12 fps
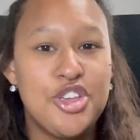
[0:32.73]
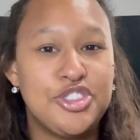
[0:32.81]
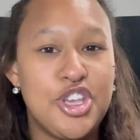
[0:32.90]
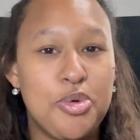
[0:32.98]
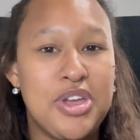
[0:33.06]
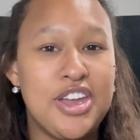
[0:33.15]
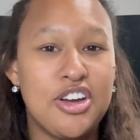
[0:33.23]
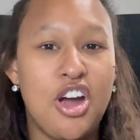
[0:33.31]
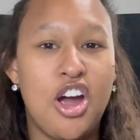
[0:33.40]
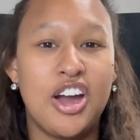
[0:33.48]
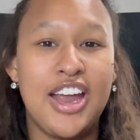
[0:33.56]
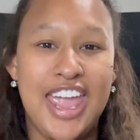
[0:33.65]
So here
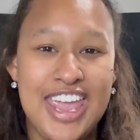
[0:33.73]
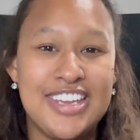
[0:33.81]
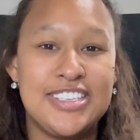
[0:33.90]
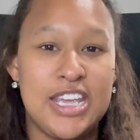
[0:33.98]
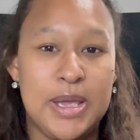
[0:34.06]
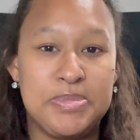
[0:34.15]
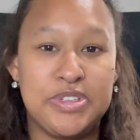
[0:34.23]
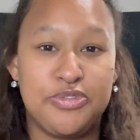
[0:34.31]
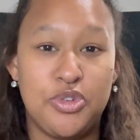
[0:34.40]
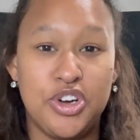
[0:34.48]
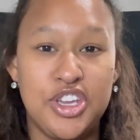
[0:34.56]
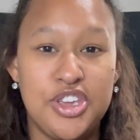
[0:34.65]
are 8 tips
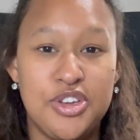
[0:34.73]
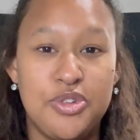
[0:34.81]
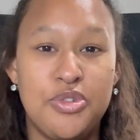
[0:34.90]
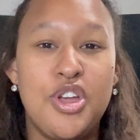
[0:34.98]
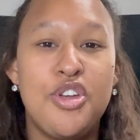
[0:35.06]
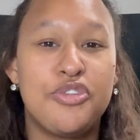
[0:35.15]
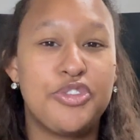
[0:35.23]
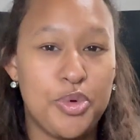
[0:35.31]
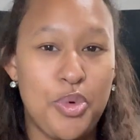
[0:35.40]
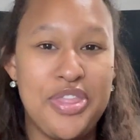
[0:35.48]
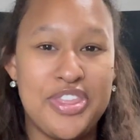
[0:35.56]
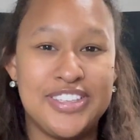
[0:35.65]
for you for
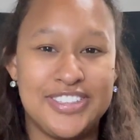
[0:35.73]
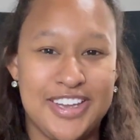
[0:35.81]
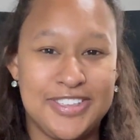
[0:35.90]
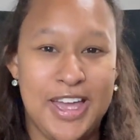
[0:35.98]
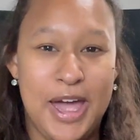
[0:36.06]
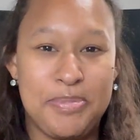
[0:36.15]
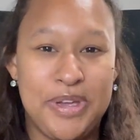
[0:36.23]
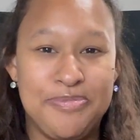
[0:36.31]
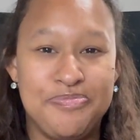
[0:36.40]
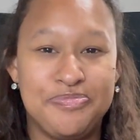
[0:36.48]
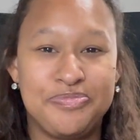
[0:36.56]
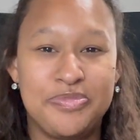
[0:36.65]
when this does
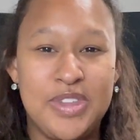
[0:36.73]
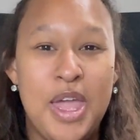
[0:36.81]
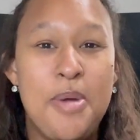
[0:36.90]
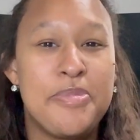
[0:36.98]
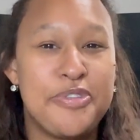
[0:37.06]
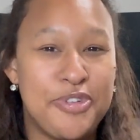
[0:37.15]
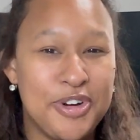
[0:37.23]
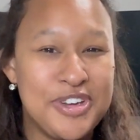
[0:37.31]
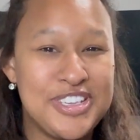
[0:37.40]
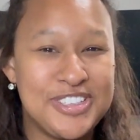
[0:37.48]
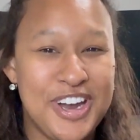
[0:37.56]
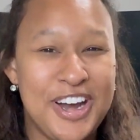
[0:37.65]
happen. Before we
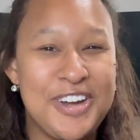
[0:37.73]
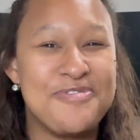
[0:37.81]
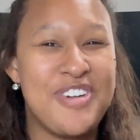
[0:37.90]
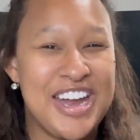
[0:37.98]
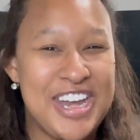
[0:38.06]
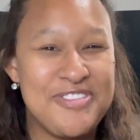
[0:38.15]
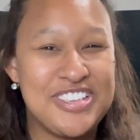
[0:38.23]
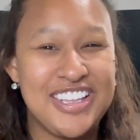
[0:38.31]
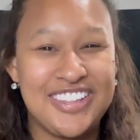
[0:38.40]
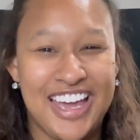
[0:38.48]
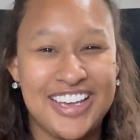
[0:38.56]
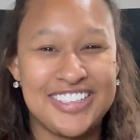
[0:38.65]
start, my name is
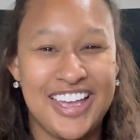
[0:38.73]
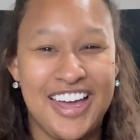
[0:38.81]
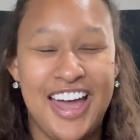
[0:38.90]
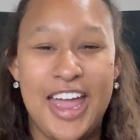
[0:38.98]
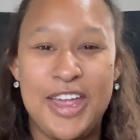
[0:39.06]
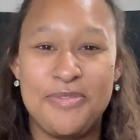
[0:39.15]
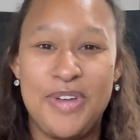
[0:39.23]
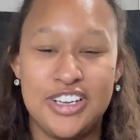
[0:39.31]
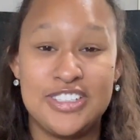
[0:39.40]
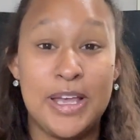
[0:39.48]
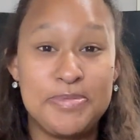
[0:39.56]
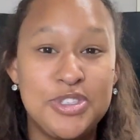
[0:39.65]
Alexa. I am a
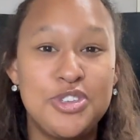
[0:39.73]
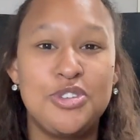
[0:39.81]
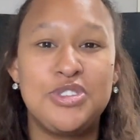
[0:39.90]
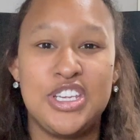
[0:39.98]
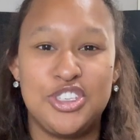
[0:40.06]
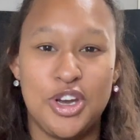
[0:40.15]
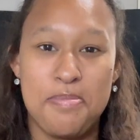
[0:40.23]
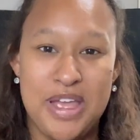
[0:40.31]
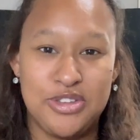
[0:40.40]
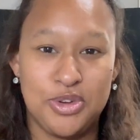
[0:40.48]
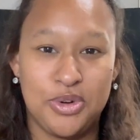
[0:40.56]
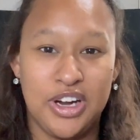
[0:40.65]
substitute teacher
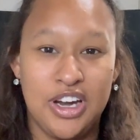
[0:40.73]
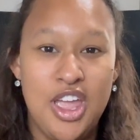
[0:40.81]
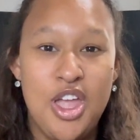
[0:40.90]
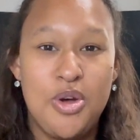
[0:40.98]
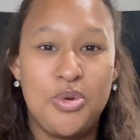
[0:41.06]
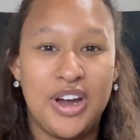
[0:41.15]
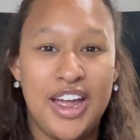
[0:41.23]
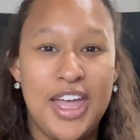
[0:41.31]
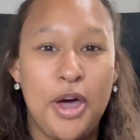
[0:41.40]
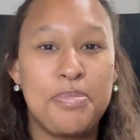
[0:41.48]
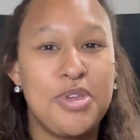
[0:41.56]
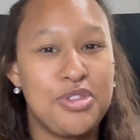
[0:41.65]
mentor where I
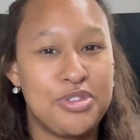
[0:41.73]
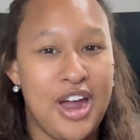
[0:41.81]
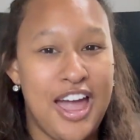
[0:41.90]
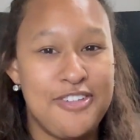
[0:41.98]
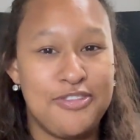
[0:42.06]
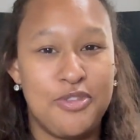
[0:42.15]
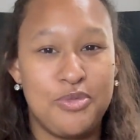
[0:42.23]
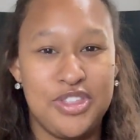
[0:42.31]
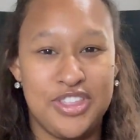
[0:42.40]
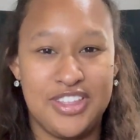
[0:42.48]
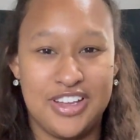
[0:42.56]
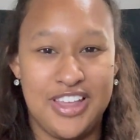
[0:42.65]
help you thrive
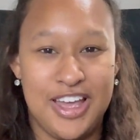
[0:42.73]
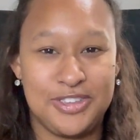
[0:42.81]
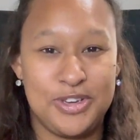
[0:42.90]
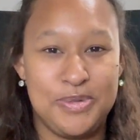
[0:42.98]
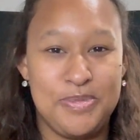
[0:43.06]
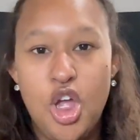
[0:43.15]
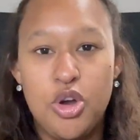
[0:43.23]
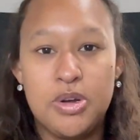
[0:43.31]
within the classroom.